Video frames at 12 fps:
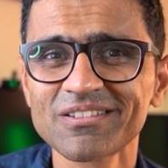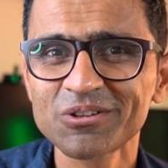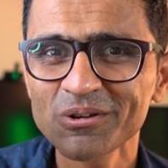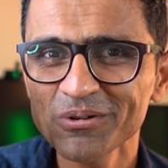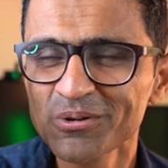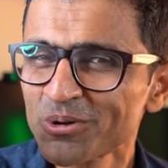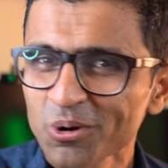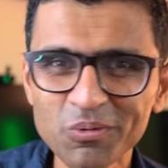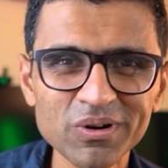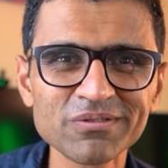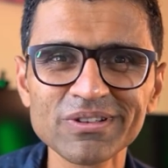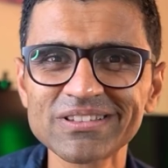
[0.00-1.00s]
You know, no
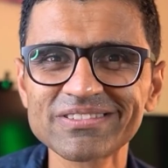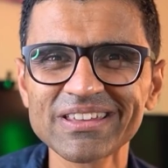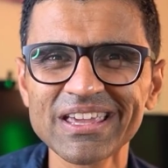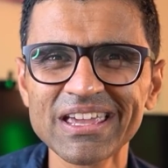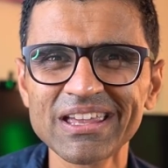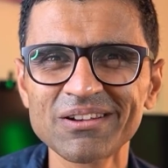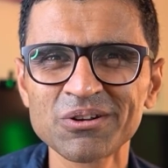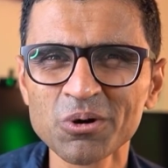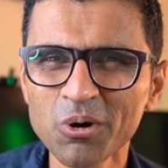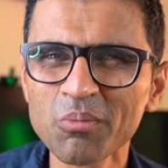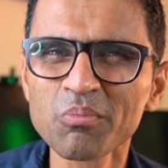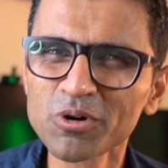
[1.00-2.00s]
one will say
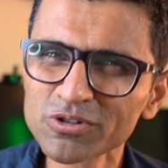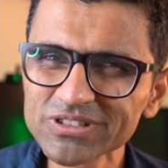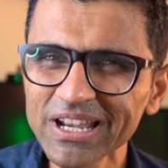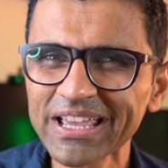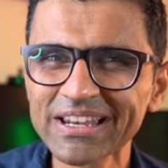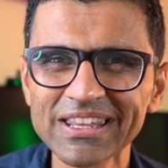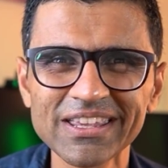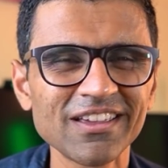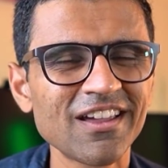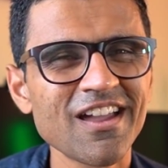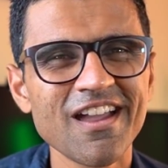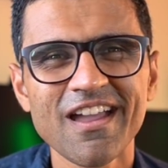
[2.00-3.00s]
no, most likely,
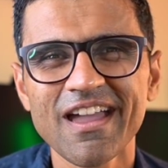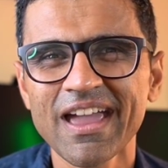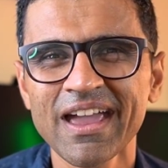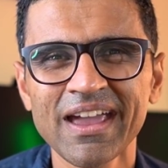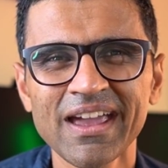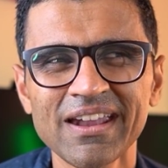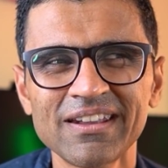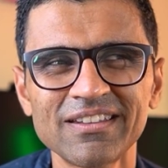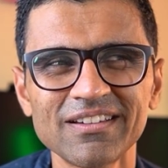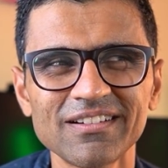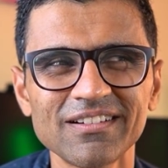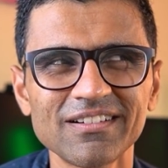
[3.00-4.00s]
and
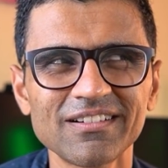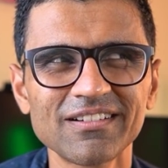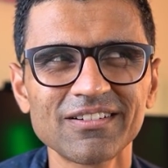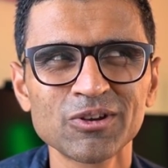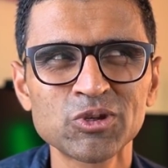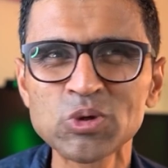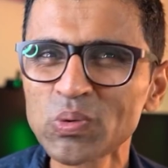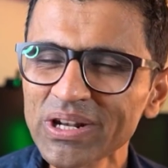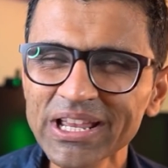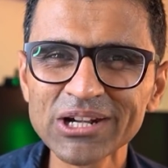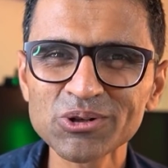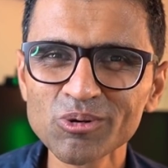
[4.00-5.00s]
you will
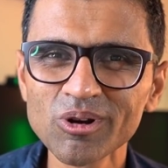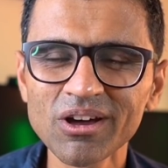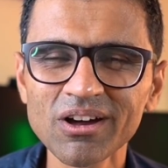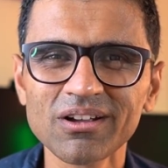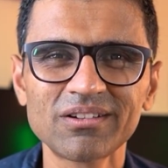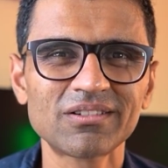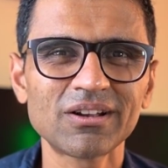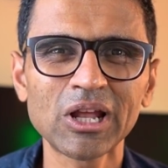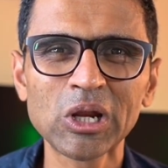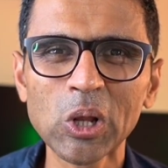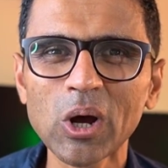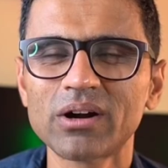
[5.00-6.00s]
get to learn a
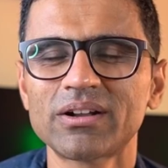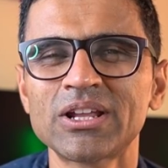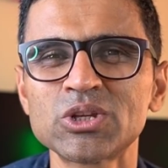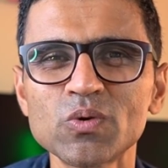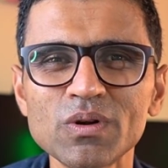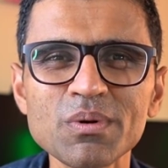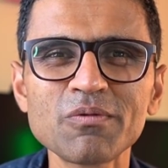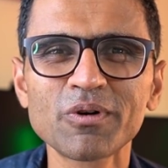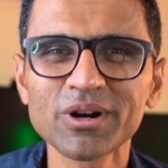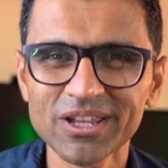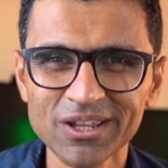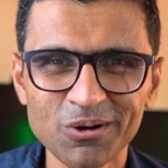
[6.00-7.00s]
lot, and you will be
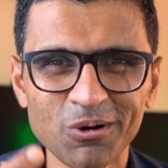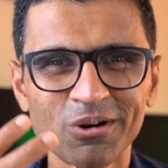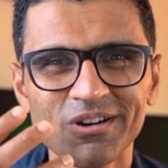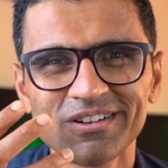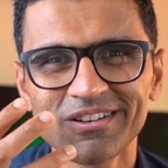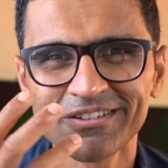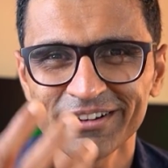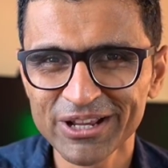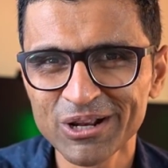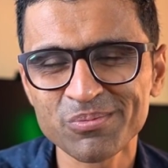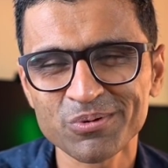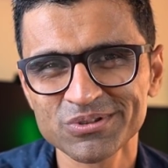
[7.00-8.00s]
working on a
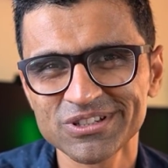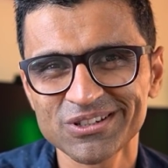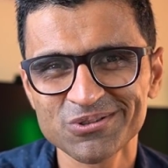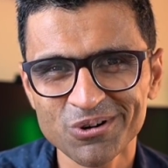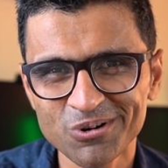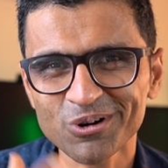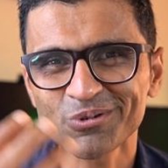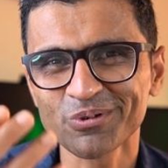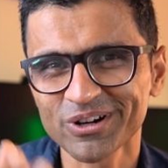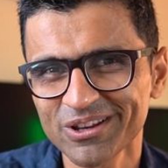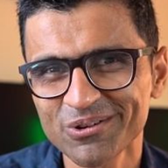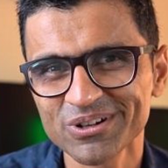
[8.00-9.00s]
real project. You are not
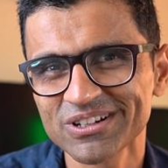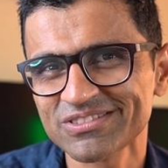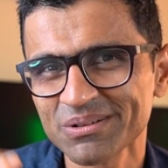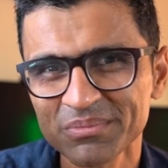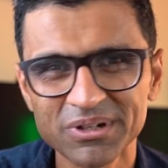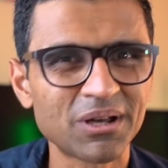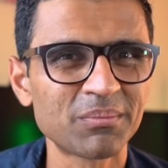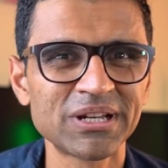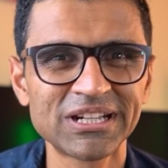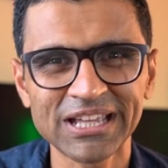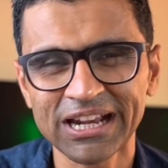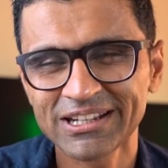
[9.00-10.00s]
working on some
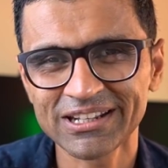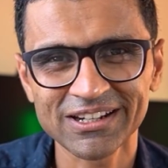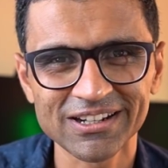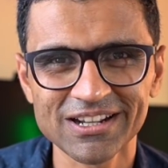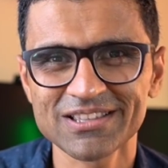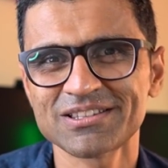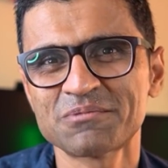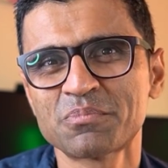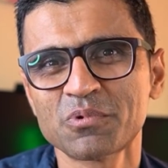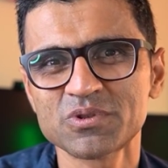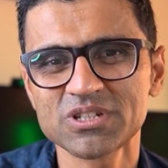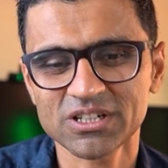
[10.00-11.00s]
dummy Titanic dataset
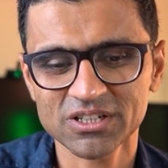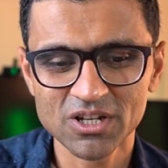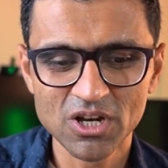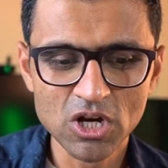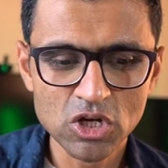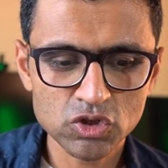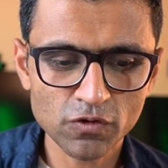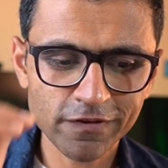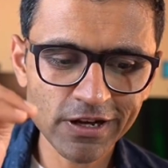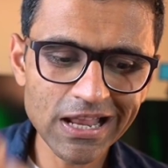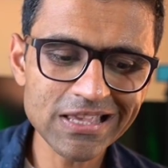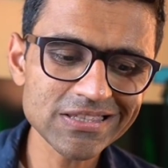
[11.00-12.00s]
project. So
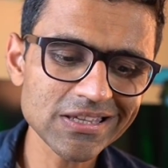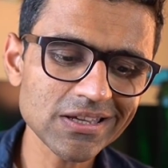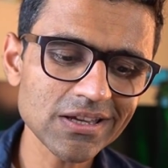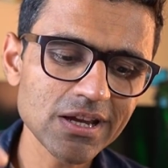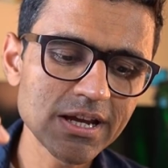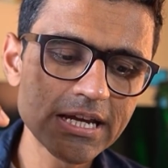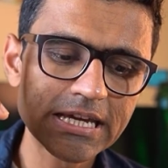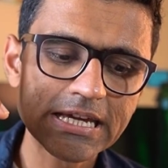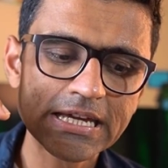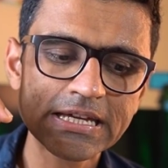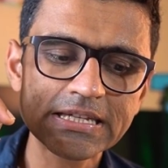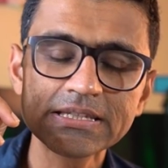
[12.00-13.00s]
freelancing
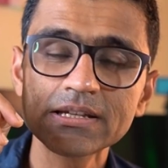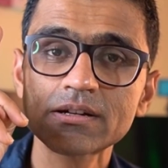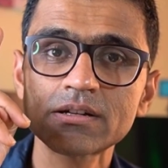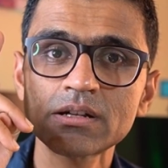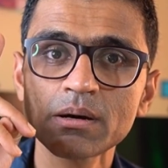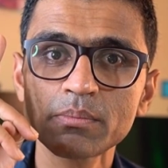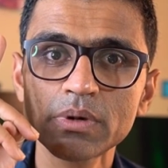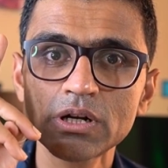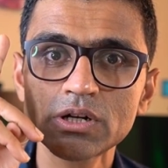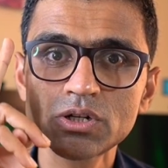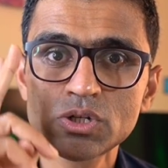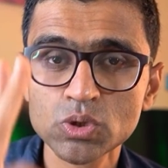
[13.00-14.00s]
is
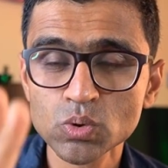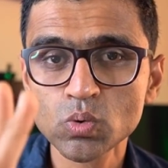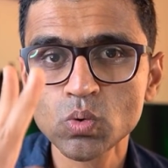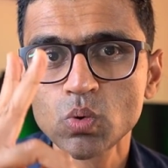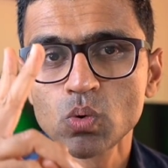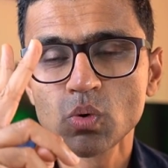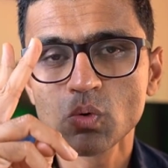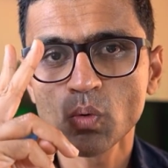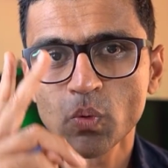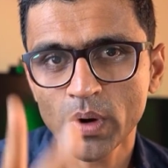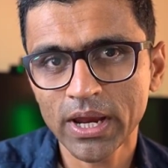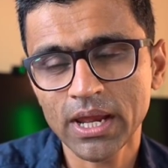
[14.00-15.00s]
#2
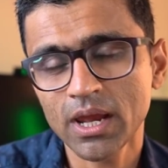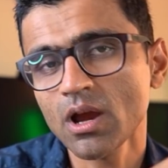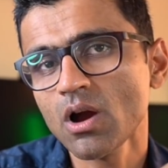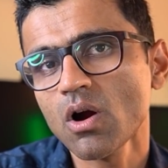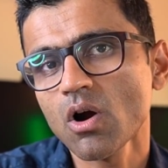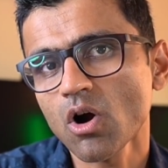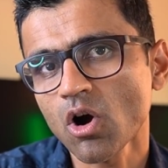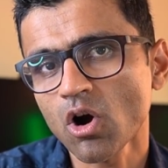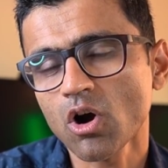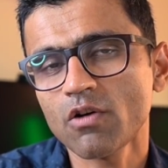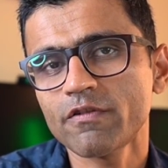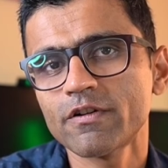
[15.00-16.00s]
way
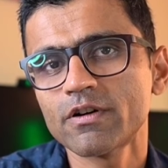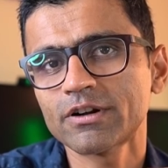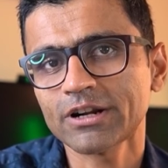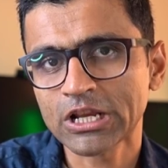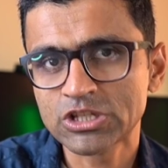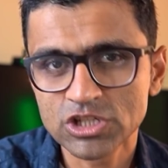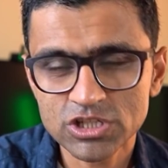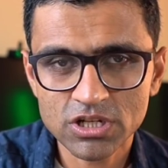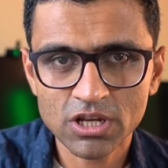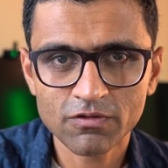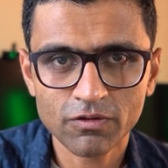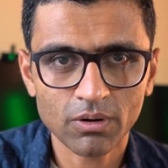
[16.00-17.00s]
of
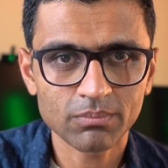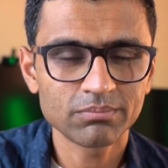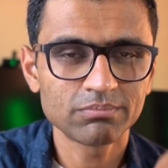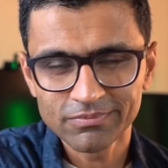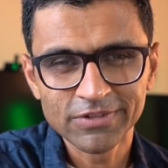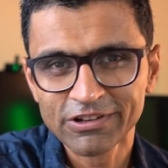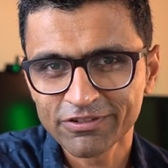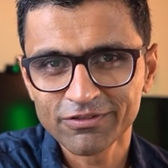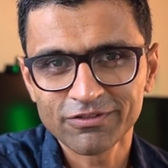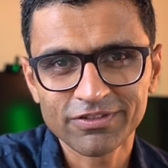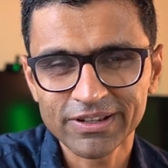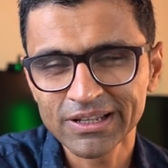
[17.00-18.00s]
transitioning from
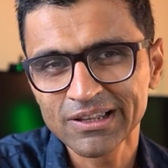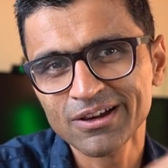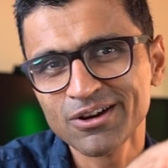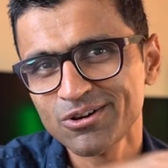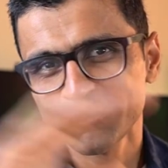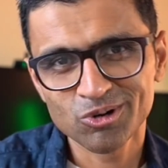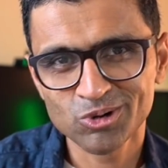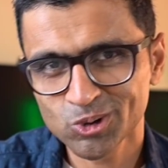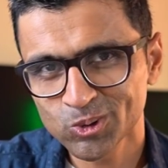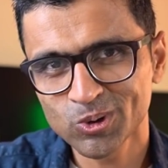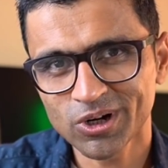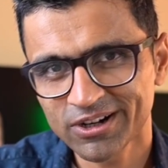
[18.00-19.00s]
different field
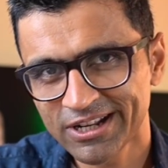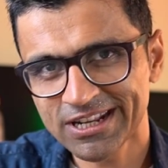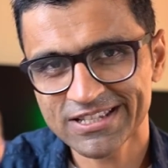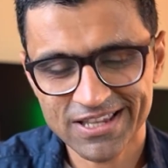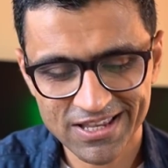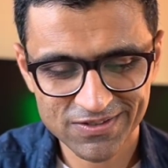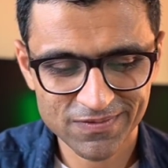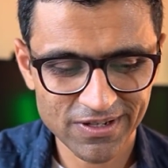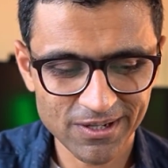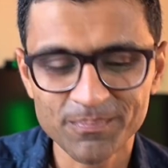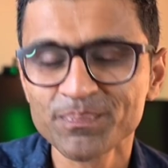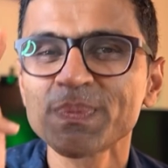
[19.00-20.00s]
to a data science
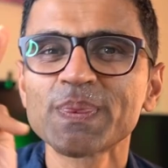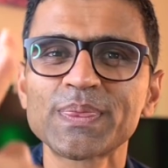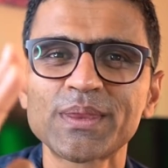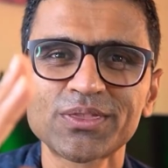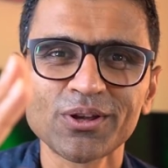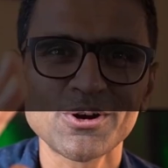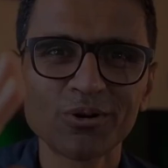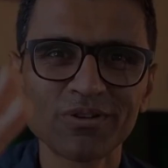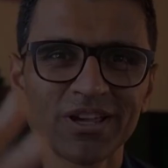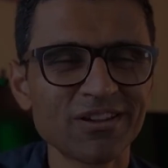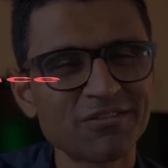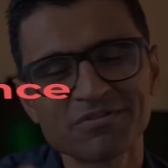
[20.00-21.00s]
field. The third
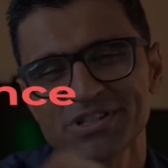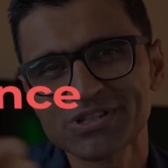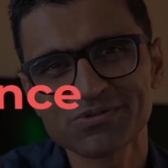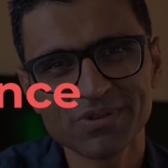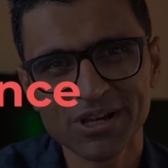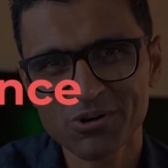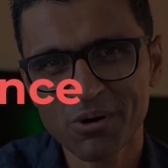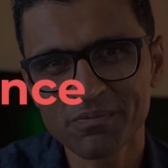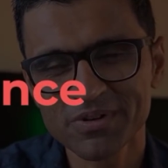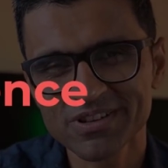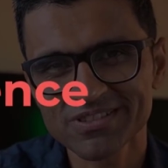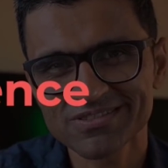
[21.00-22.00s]
way, which is very
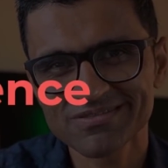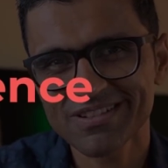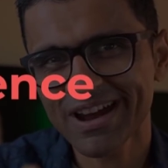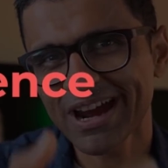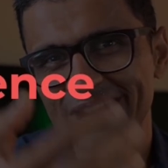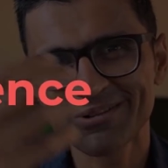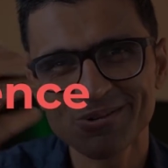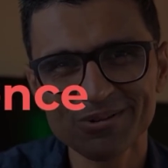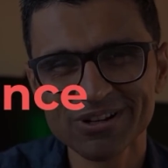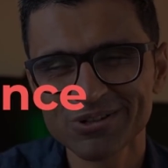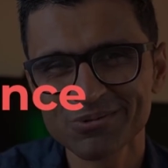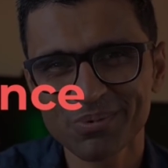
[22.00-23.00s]
obvious, I don't
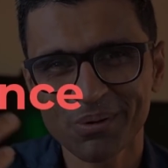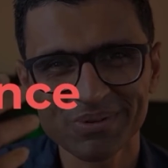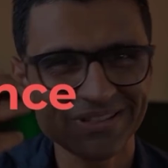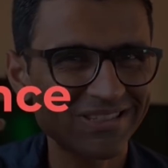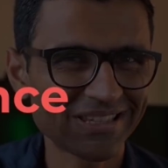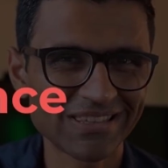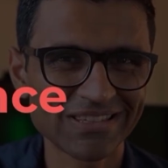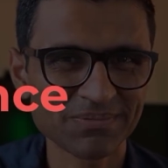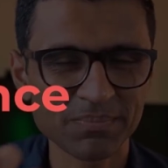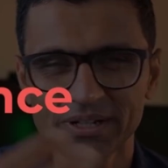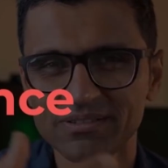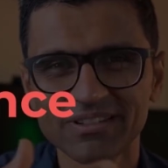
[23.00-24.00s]
need to probably say this,
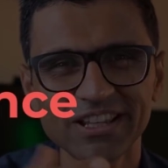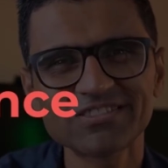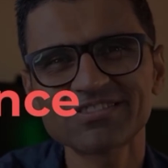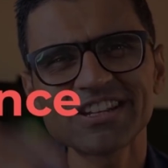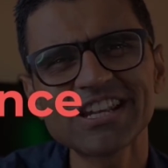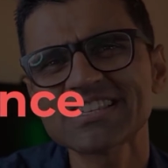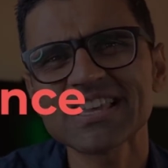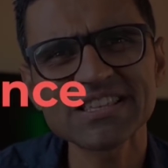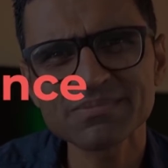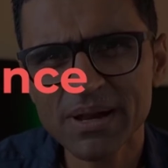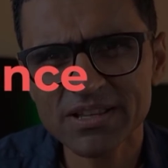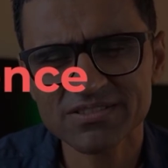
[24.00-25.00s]
but it's data
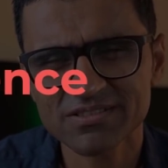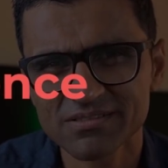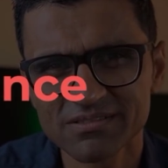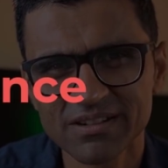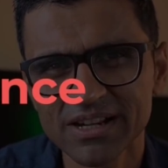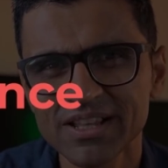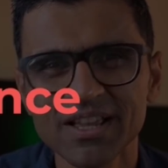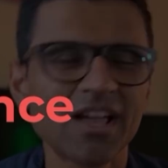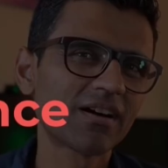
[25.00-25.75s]
science master, right?